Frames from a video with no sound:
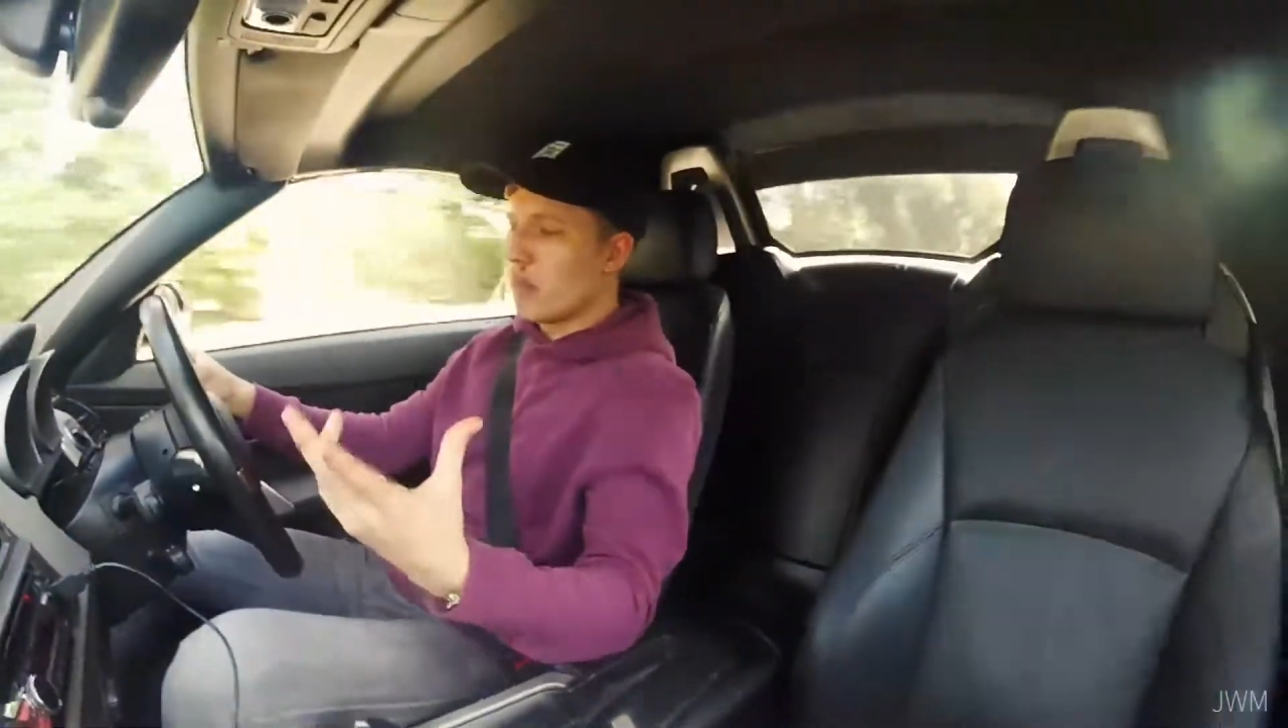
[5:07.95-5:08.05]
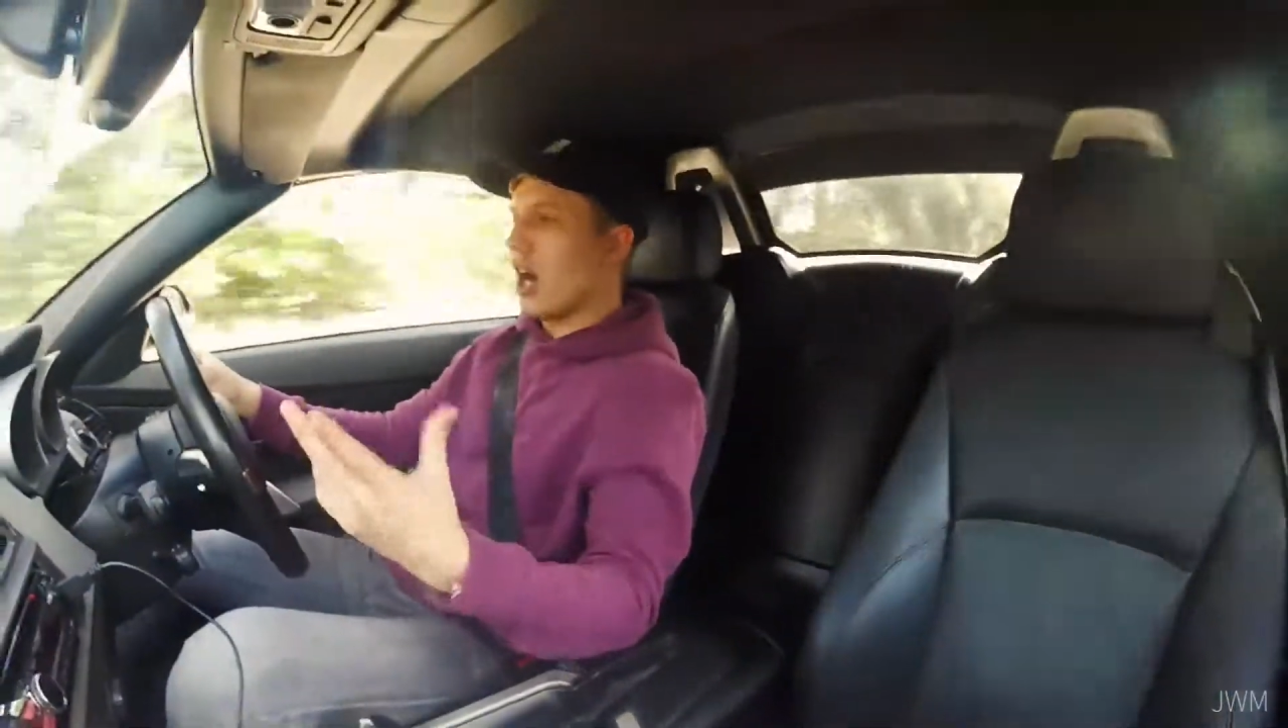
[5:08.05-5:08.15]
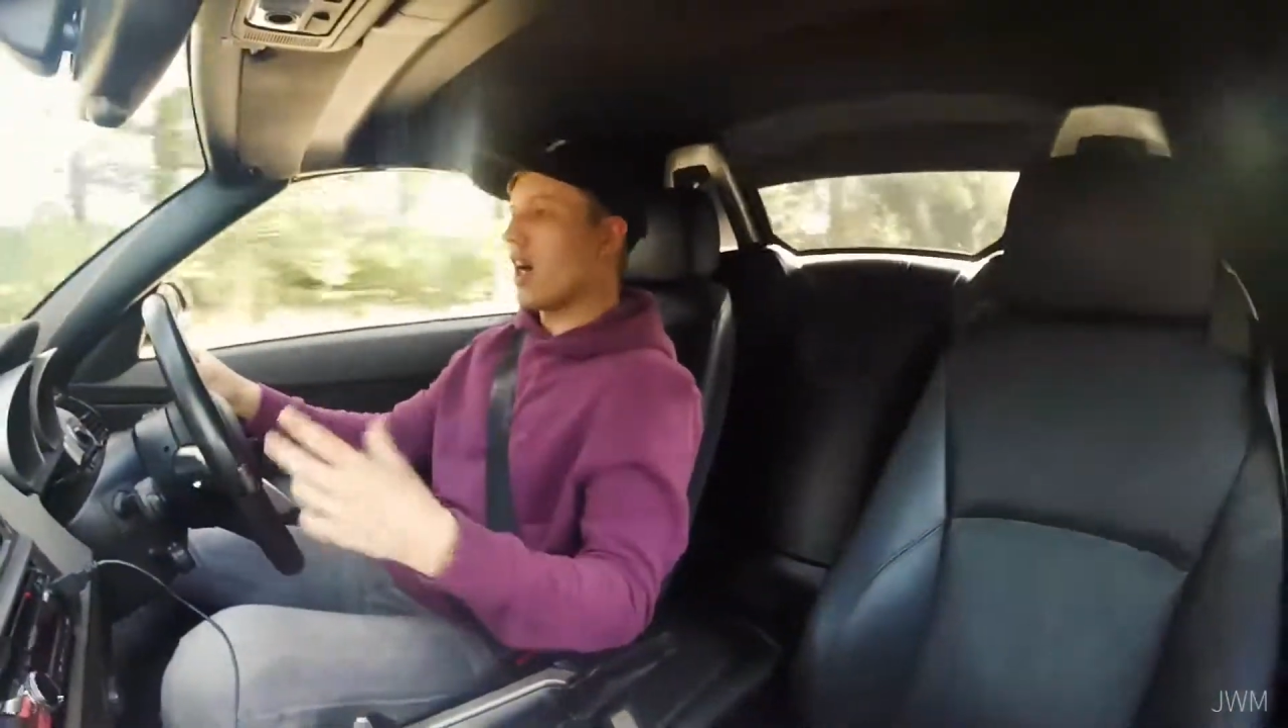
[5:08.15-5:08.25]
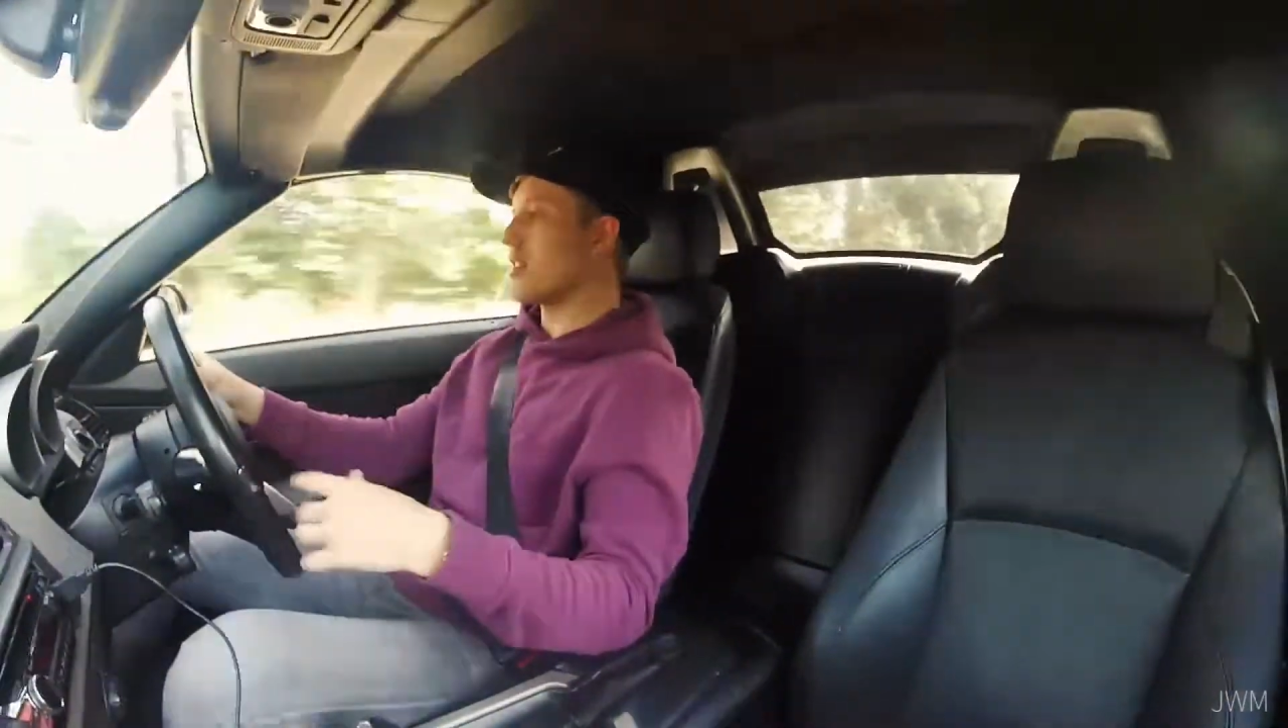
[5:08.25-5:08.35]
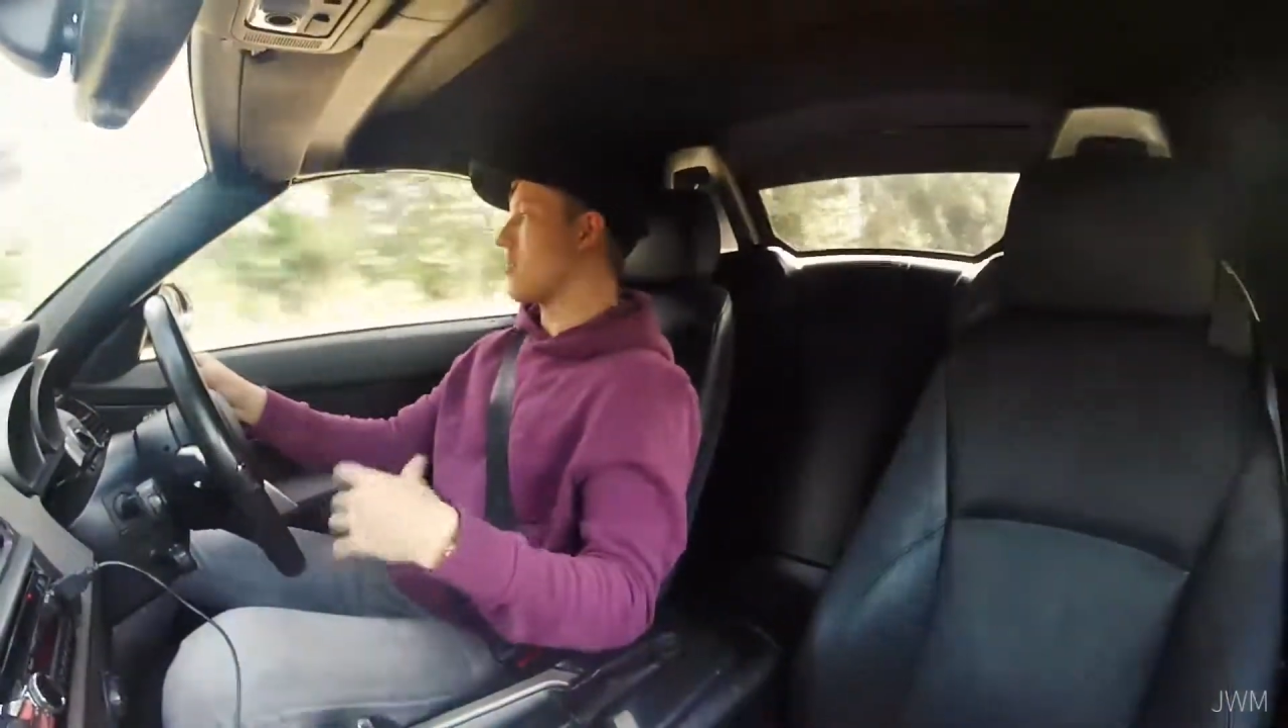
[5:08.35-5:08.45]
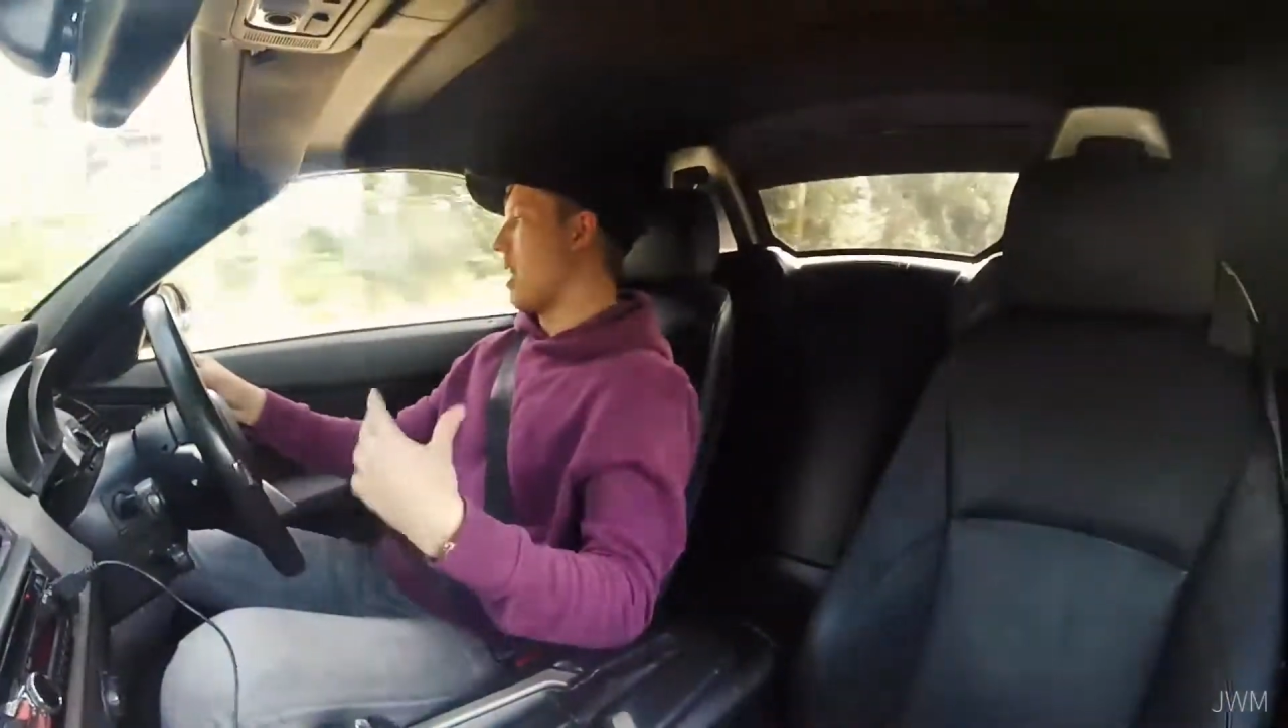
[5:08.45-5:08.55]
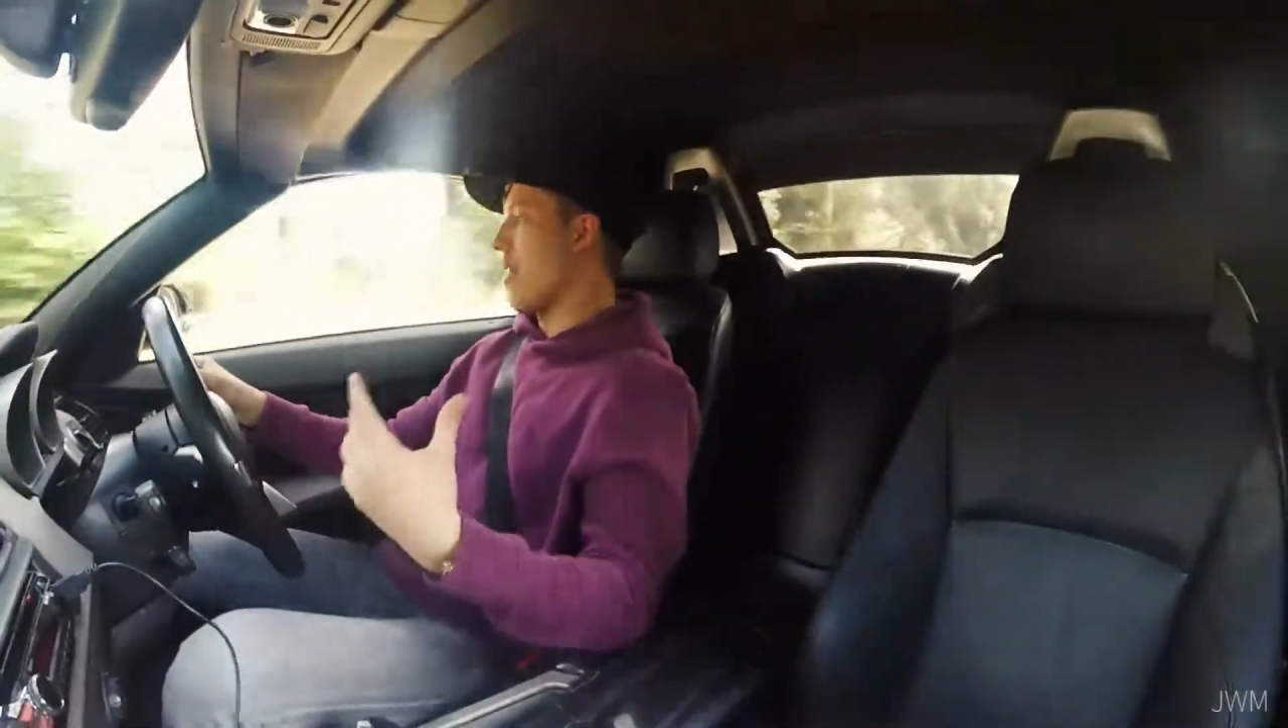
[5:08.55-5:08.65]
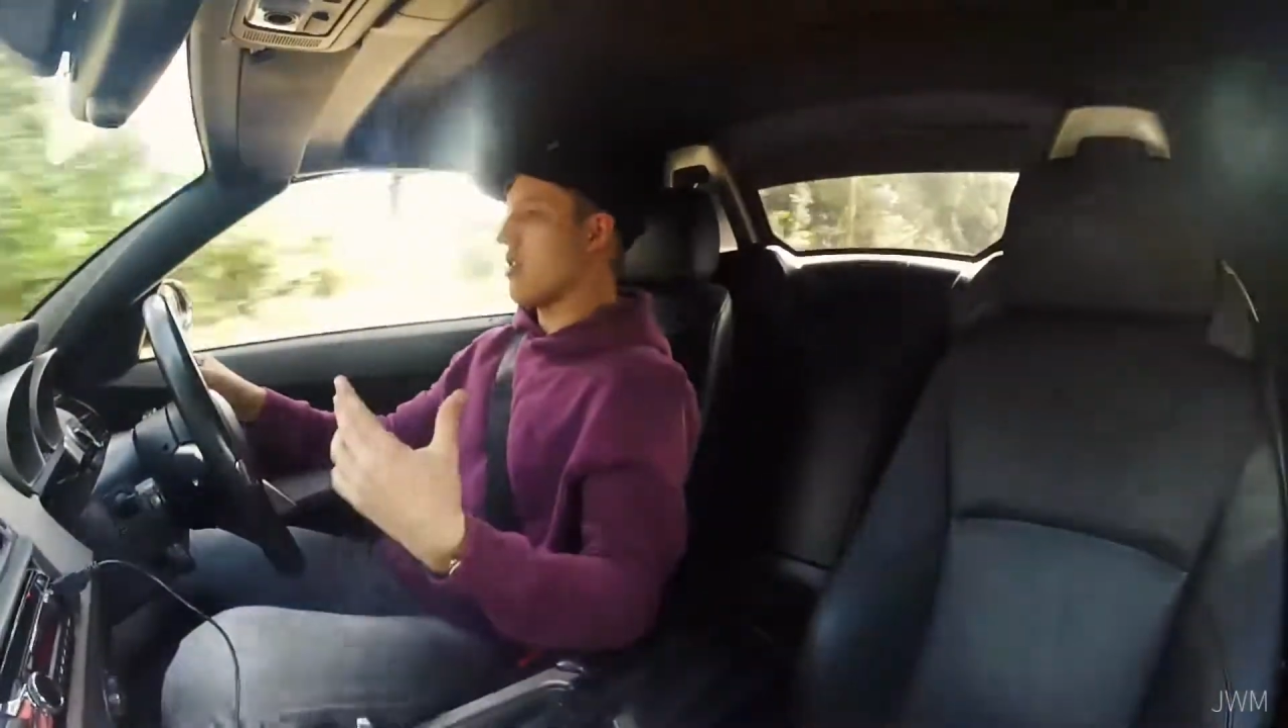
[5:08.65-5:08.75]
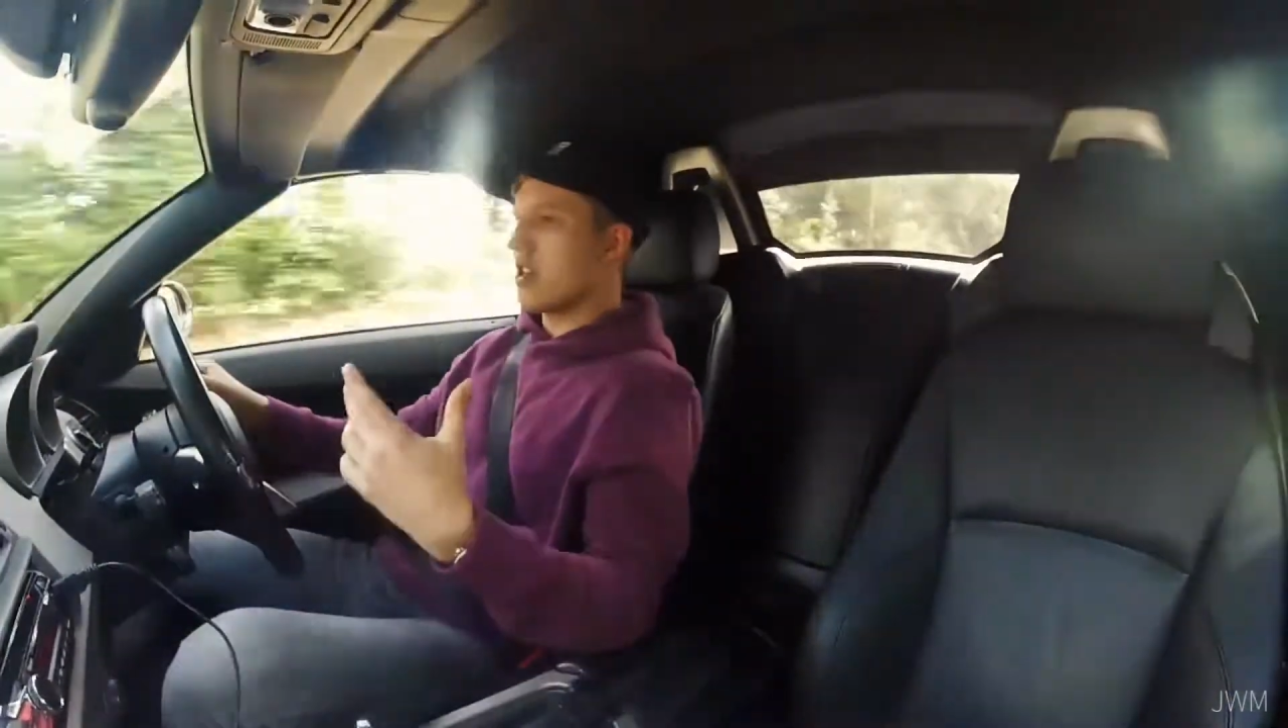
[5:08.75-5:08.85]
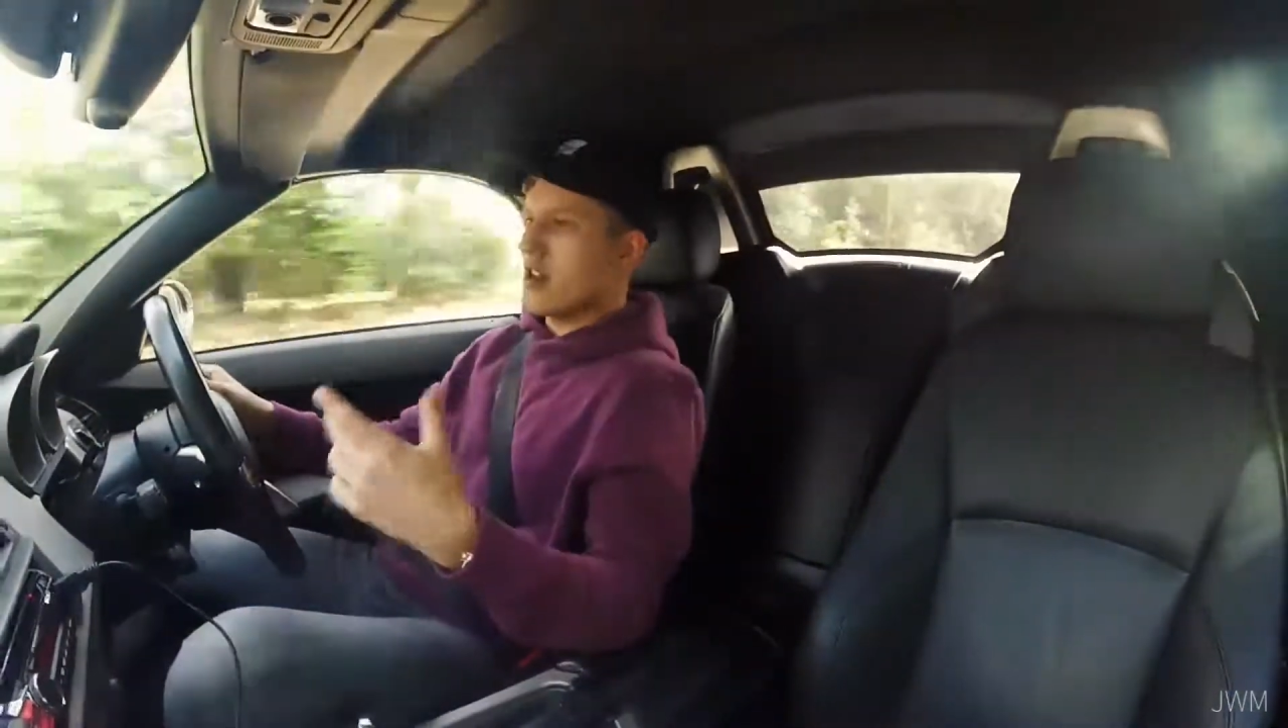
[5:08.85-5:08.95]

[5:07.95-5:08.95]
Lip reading: But having